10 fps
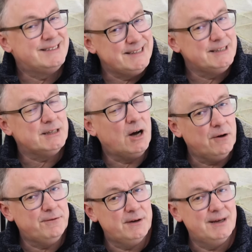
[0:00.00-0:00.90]
did
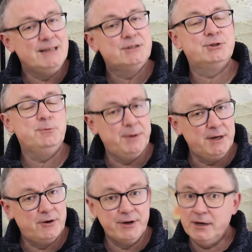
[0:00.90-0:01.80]
offer a
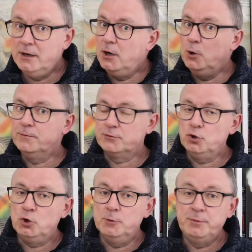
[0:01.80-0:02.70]
superior
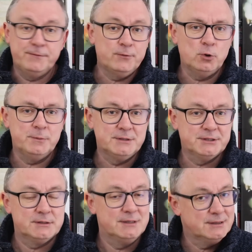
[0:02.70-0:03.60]
overall
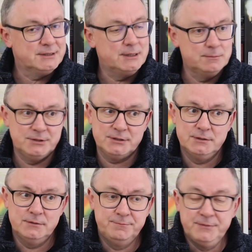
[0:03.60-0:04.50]
performance in terms
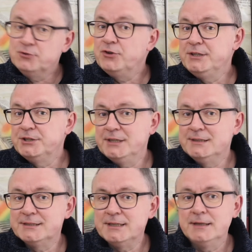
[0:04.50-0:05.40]
of mid-range
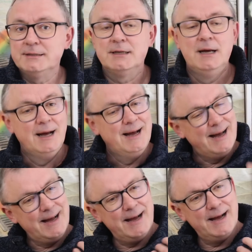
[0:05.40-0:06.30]
insight
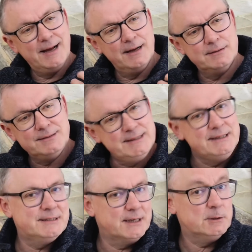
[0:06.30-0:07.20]
and
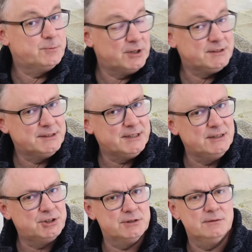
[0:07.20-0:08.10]
detailed
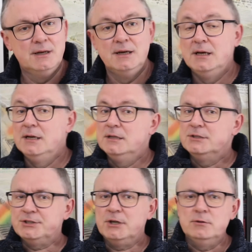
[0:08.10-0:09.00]
presentation.
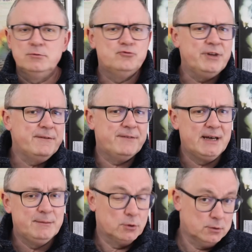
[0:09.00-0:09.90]
So
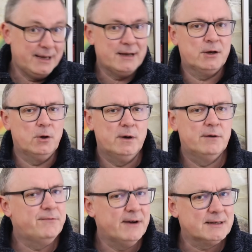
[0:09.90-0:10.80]
reverb or echo
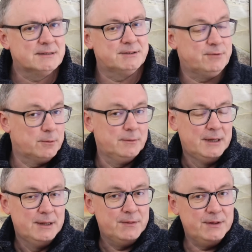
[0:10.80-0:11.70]
effects from
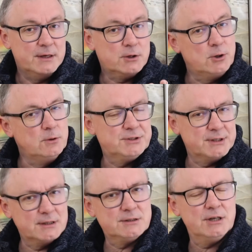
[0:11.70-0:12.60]
the
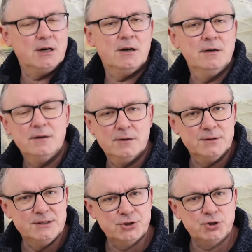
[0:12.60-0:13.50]
acoustic guitar on
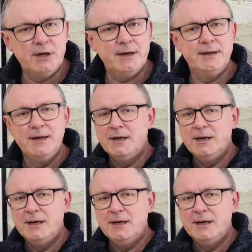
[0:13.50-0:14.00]
this track